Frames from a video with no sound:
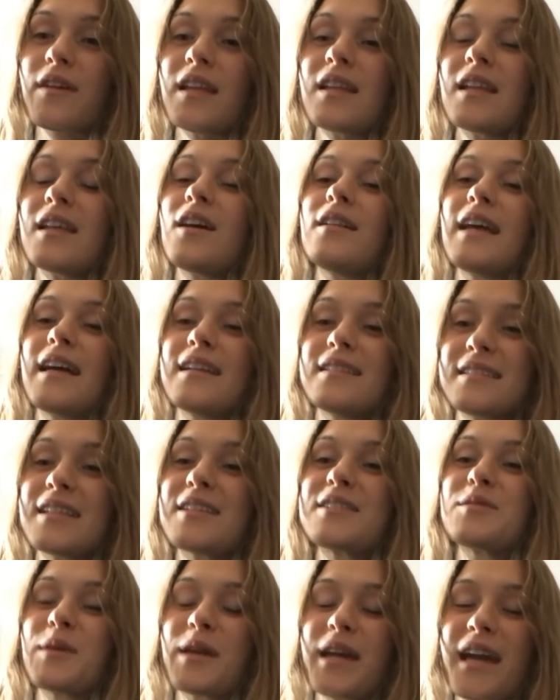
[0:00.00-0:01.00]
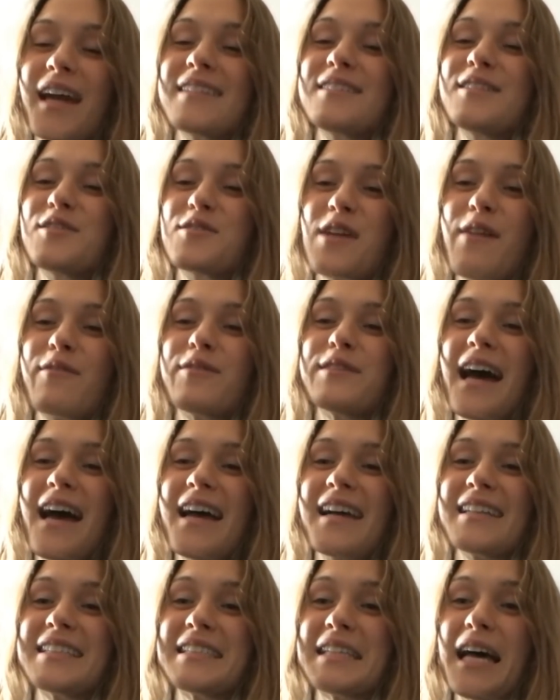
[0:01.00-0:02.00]
and then on that sixth week, I had to travel to
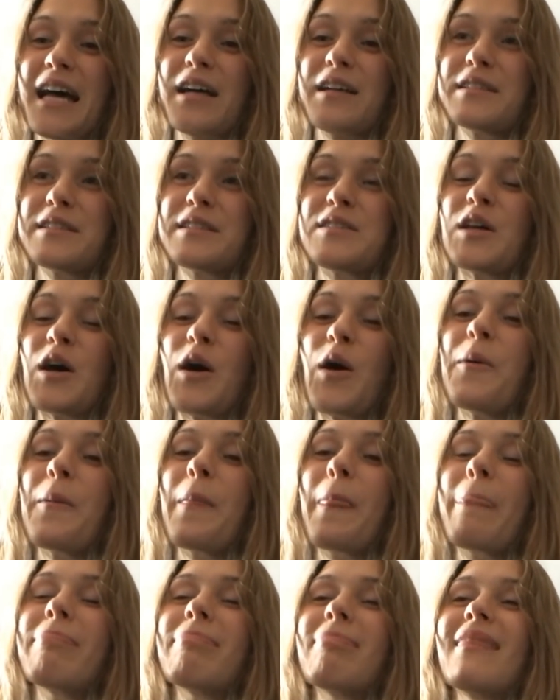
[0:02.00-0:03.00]
ISL. So,